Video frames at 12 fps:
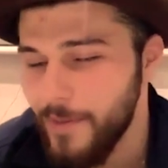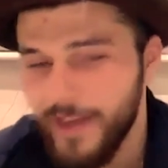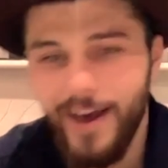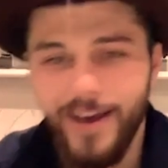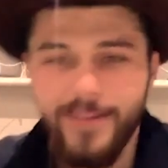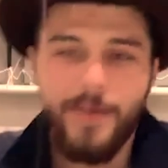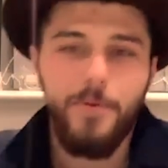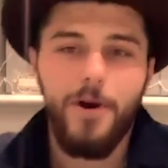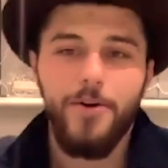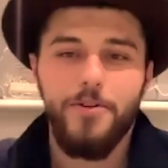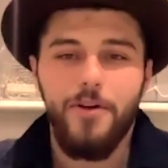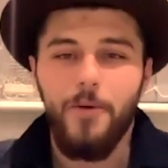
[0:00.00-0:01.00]
I mean, hey, they're
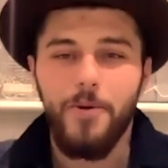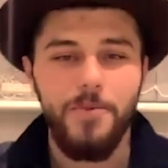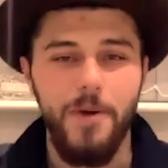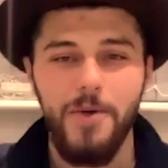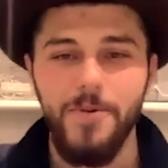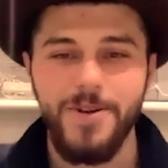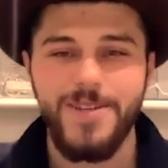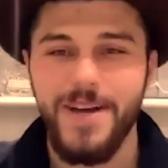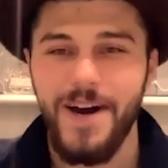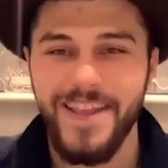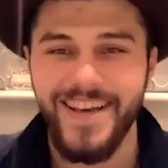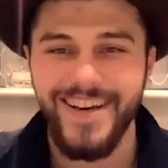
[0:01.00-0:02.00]
both. I wouldn't mind watching
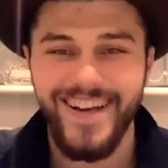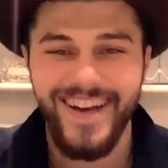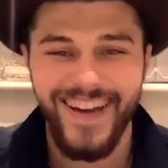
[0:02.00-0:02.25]
either.